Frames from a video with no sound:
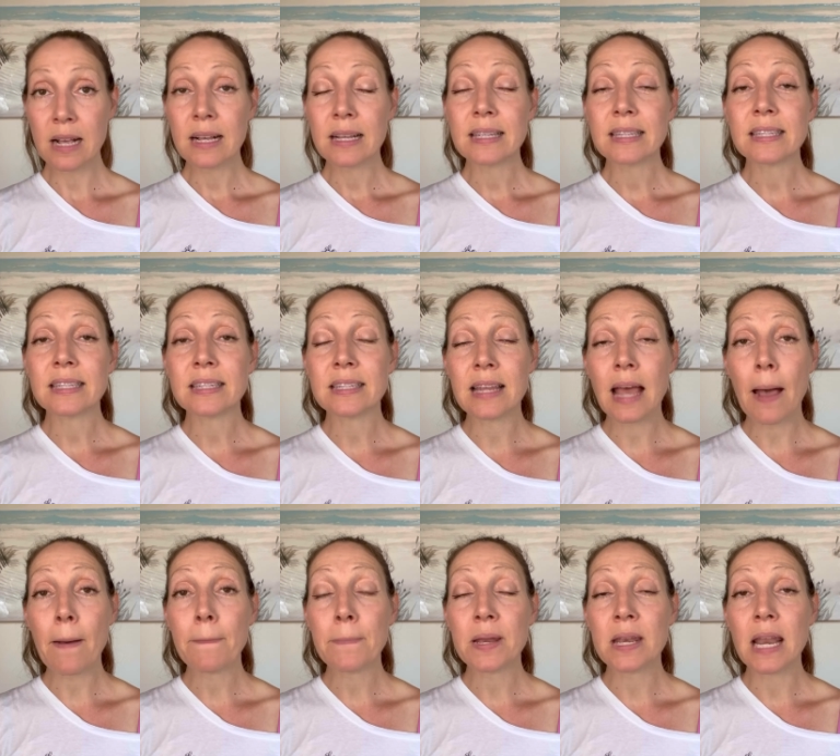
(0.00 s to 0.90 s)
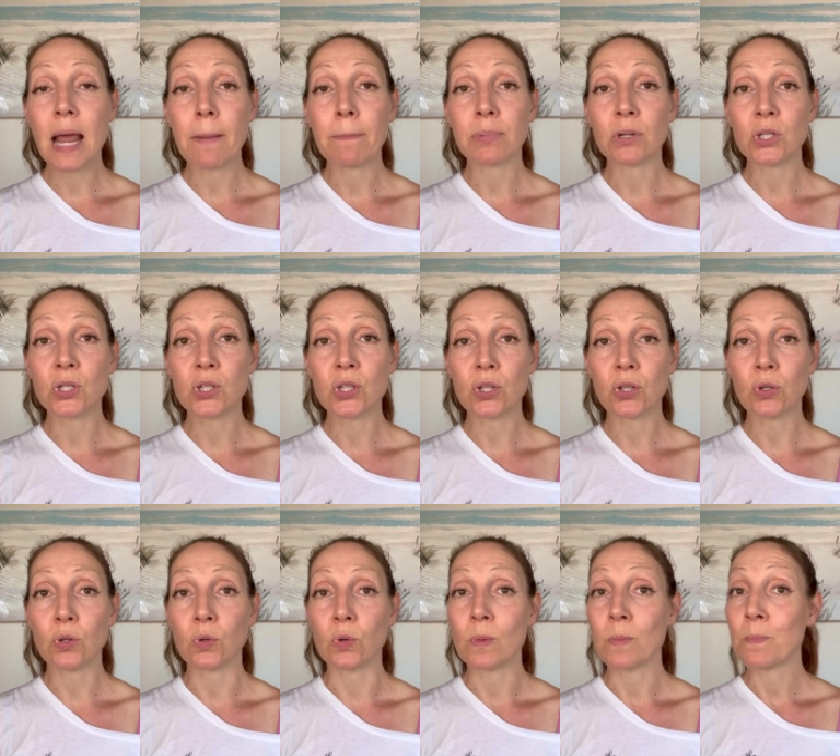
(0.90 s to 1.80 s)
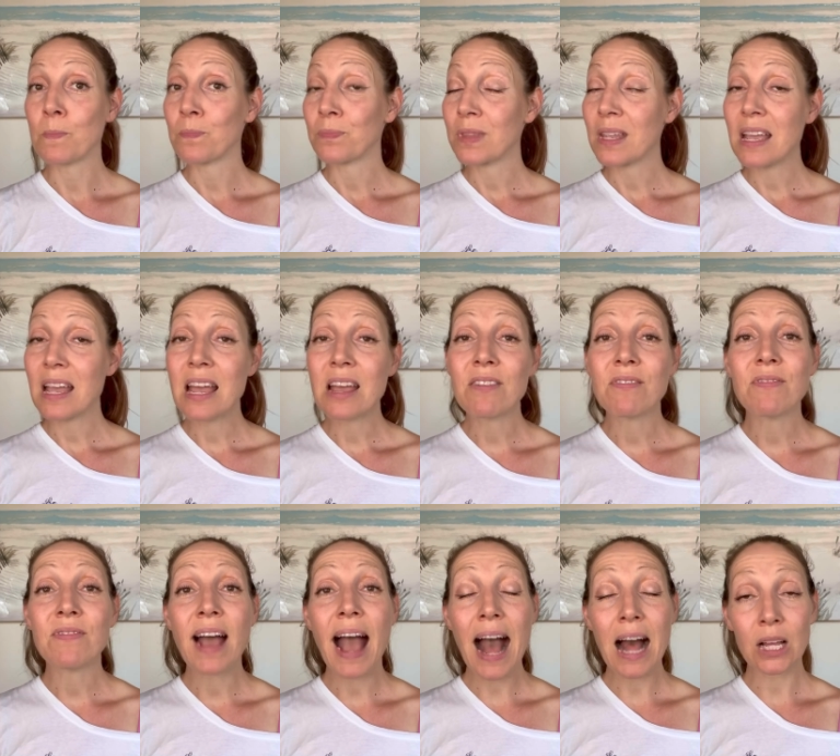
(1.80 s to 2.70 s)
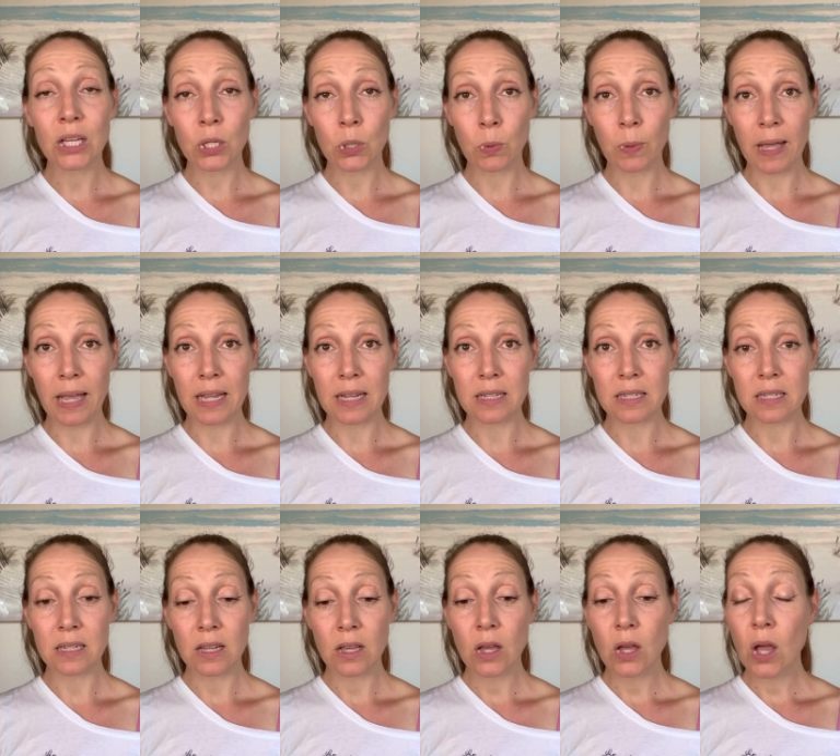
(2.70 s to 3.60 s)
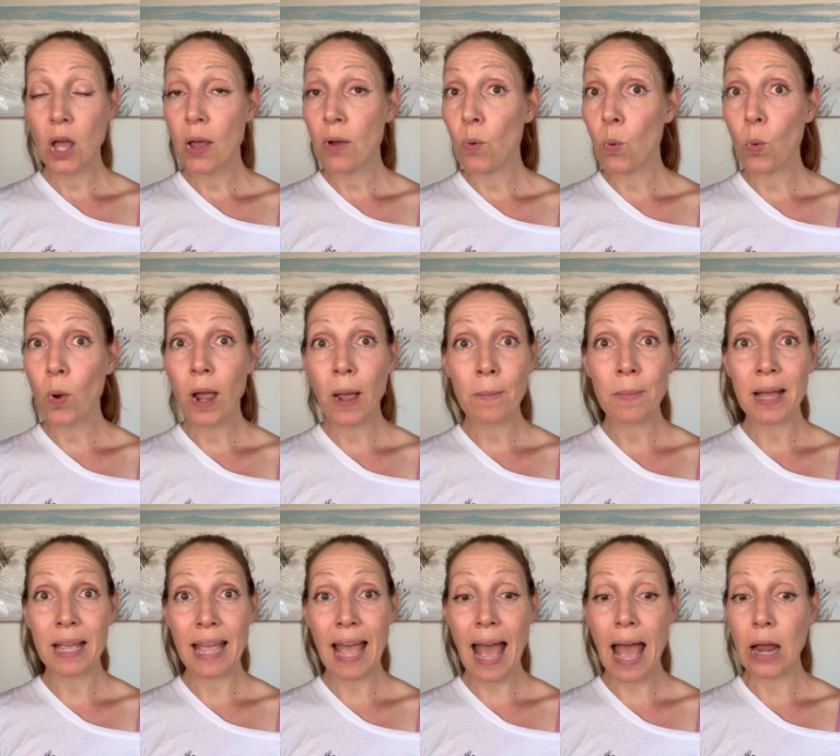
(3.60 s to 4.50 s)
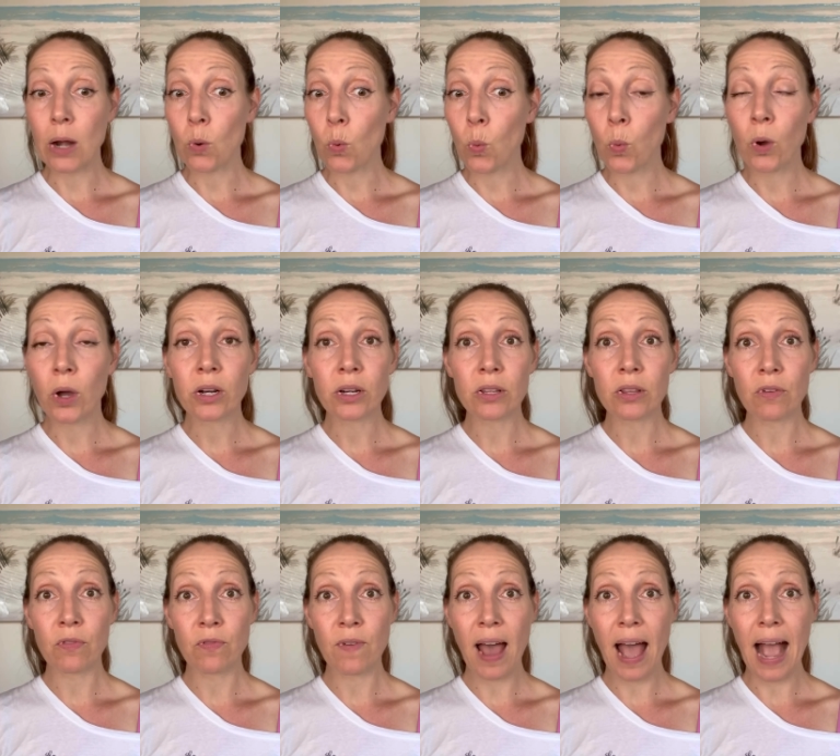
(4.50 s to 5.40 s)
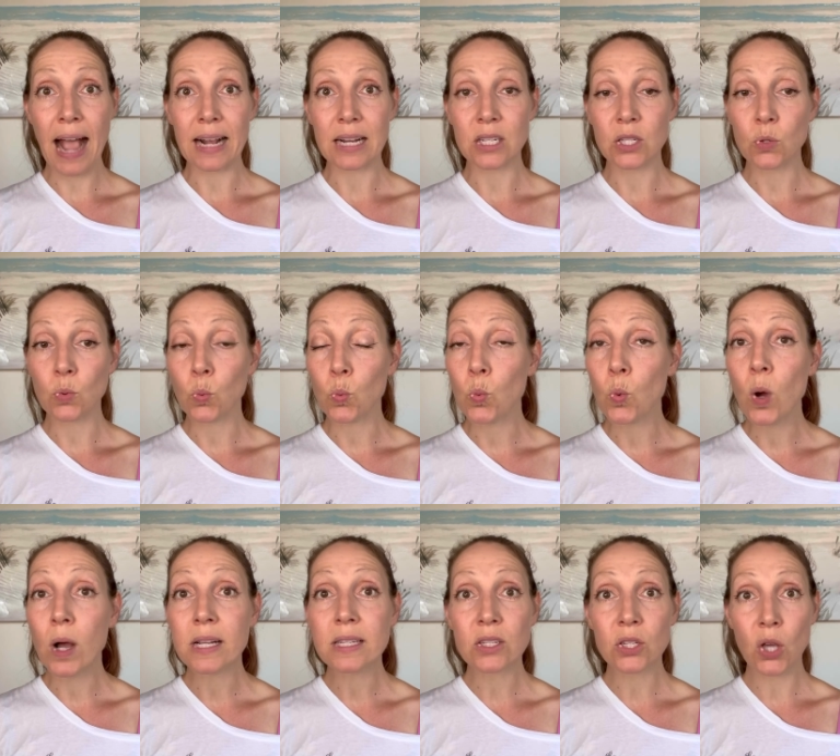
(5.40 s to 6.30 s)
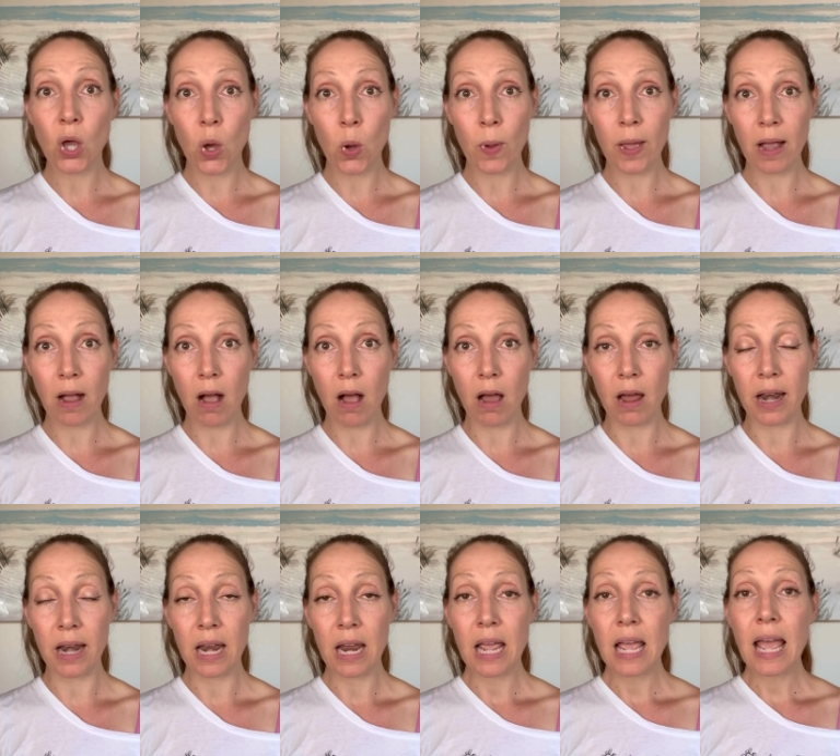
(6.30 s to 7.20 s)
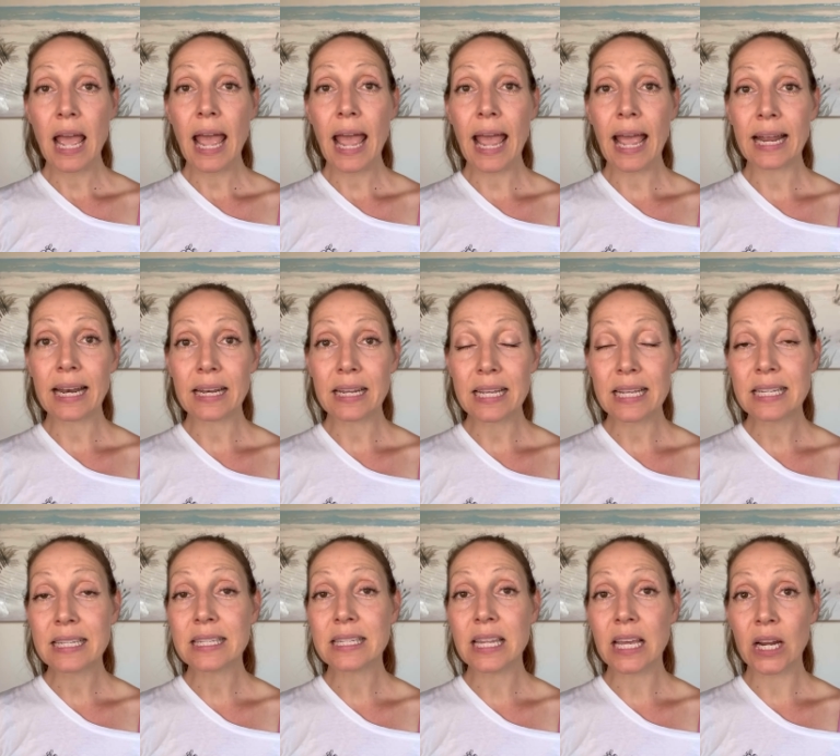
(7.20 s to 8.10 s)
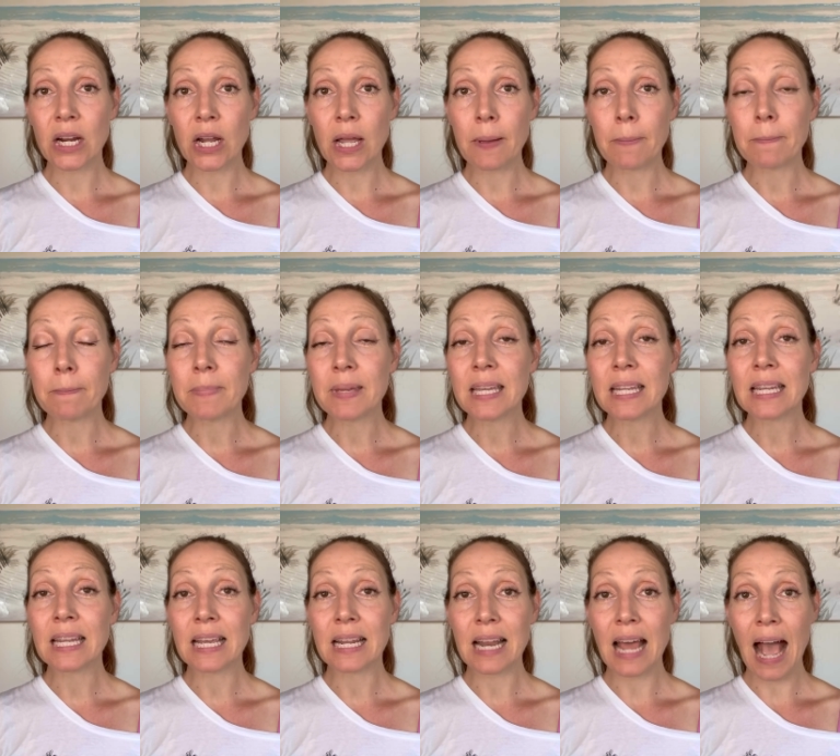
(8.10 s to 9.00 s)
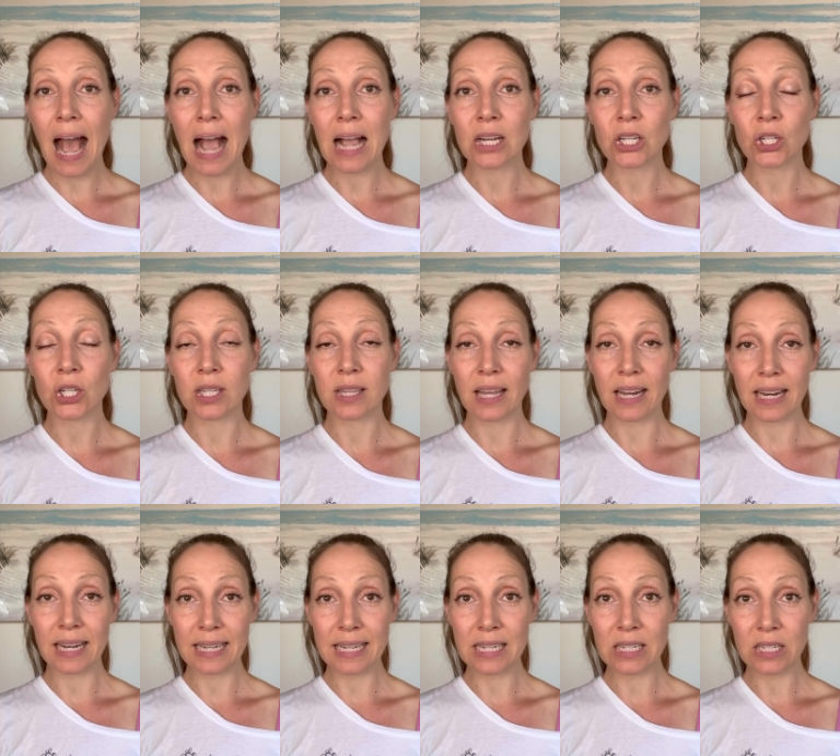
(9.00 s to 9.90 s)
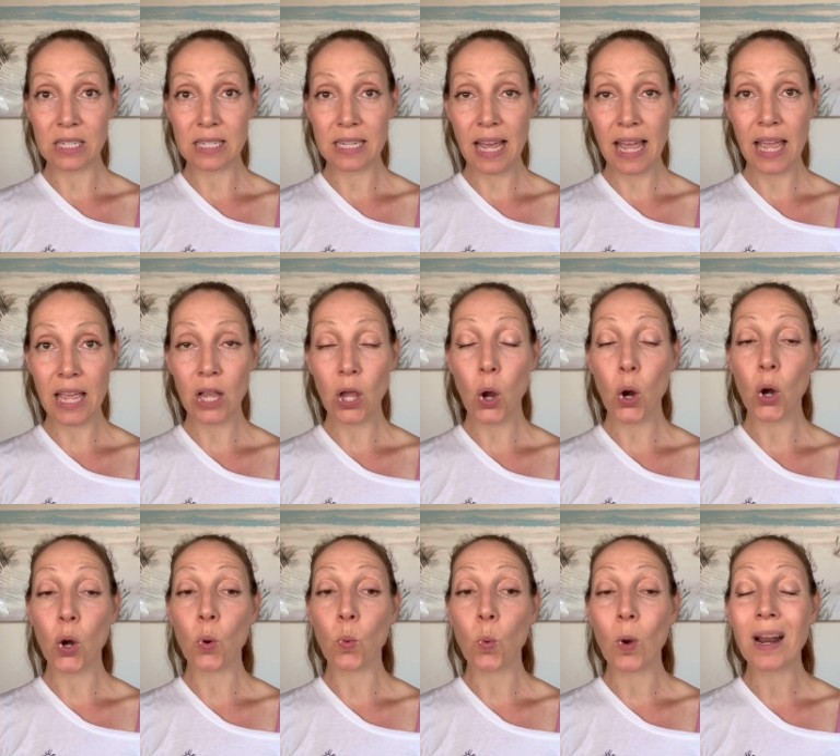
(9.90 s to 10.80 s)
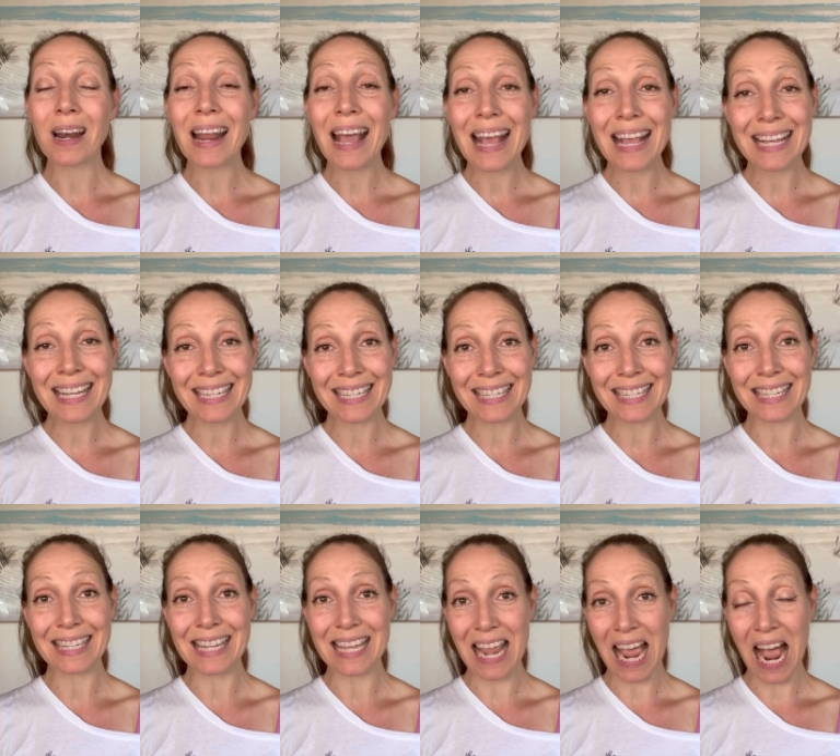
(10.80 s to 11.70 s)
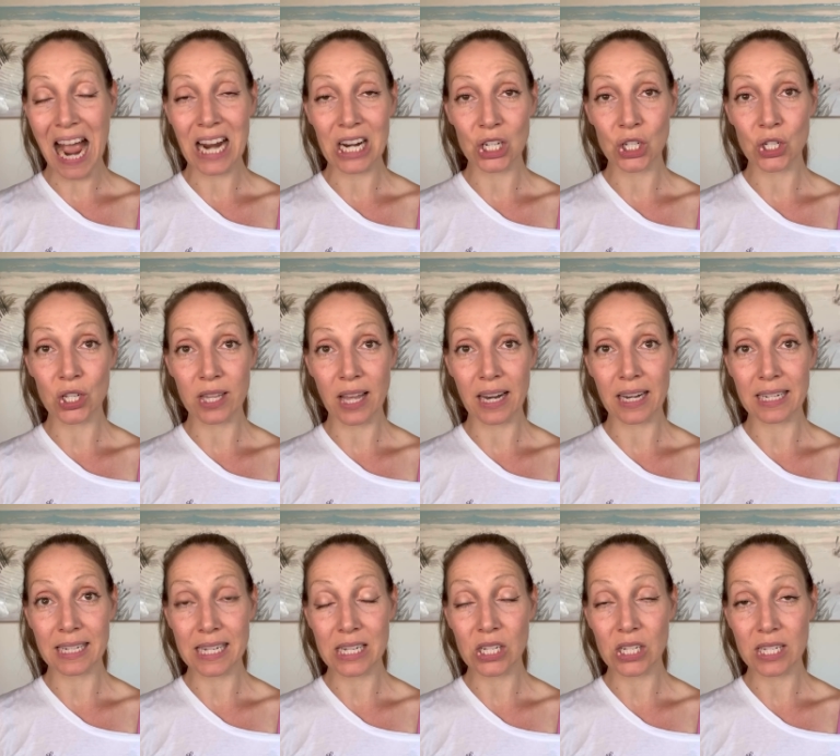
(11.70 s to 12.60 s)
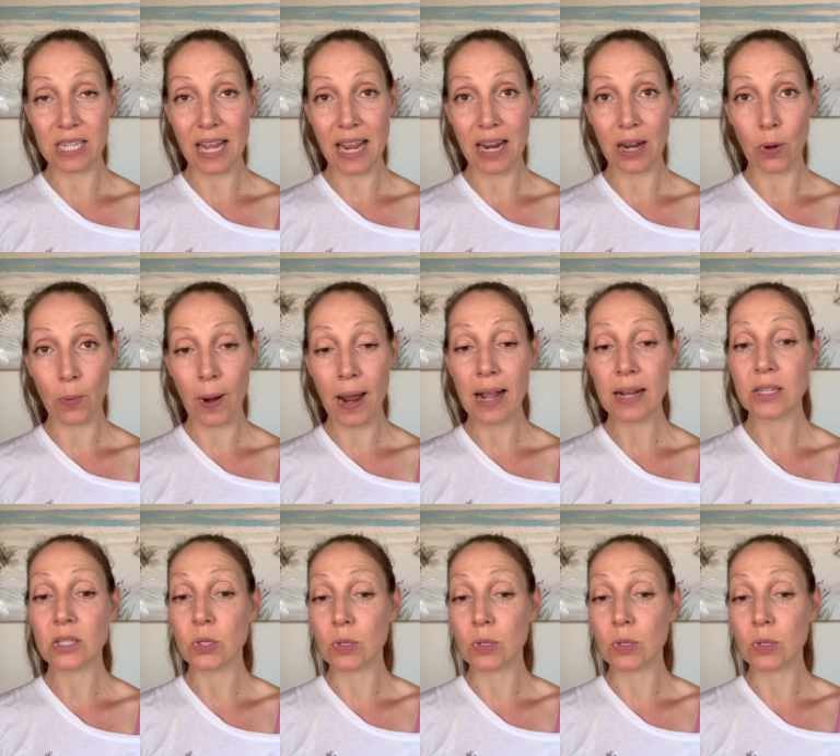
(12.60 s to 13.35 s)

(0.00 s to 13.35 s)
Step number 2, evaluate. Where am I at? What are the facts? What's going on? And is there immediate action that I need to take, or what is the action that I need to take, right?